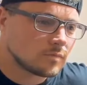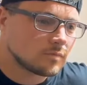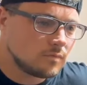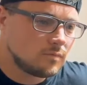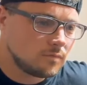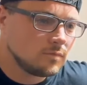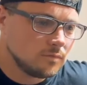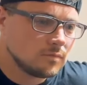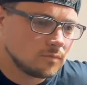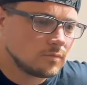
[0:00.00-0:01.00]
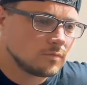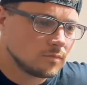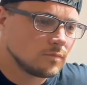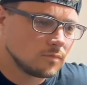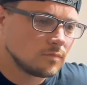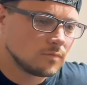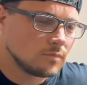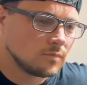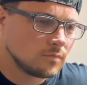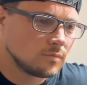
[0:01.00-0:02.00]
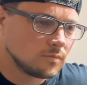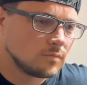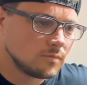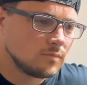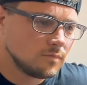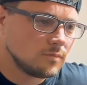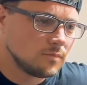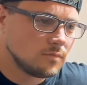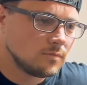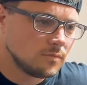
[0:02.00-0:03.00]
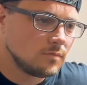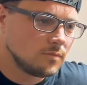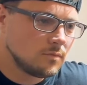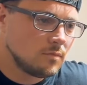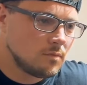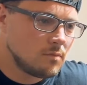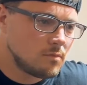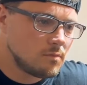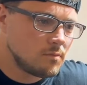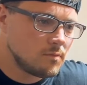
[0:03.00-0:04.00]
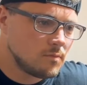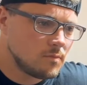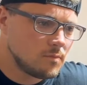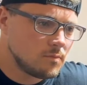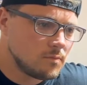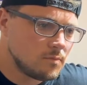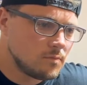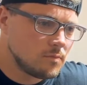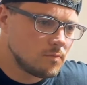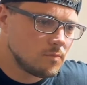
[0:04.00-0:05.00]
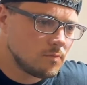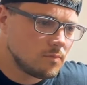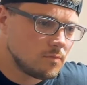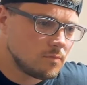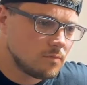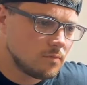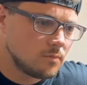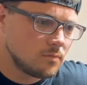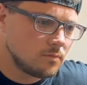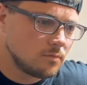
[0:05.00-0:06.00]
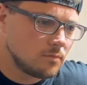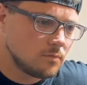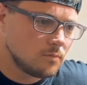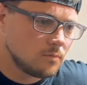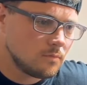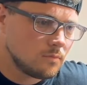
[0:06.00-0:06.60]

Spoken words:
(not speaking)